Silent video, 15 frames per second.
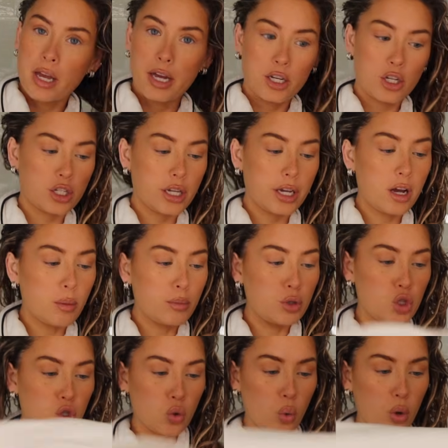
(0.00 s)
it just like
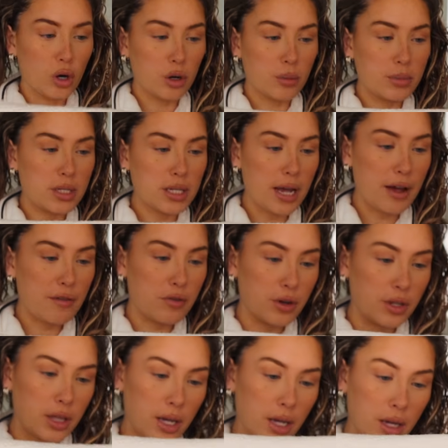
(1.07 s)
absorbs
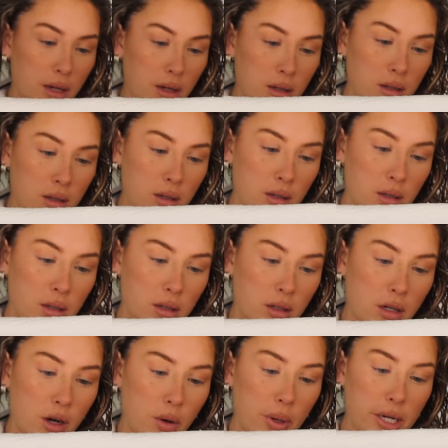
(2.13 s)
everything.
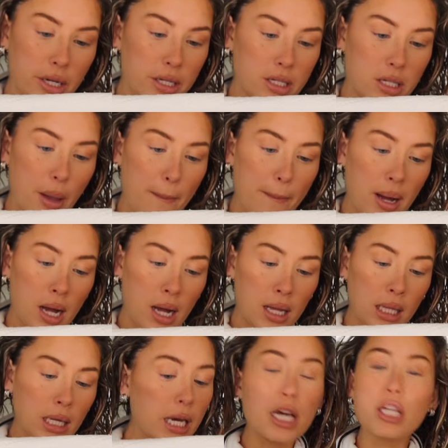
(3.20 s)
No, it is
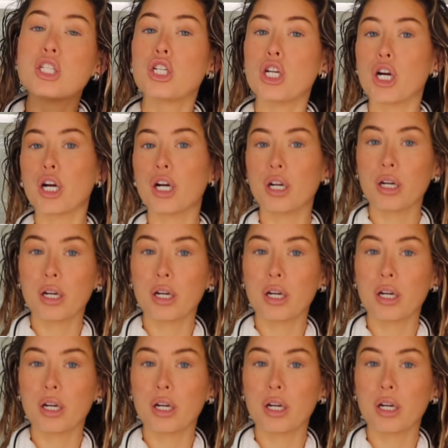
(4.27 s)
polyester,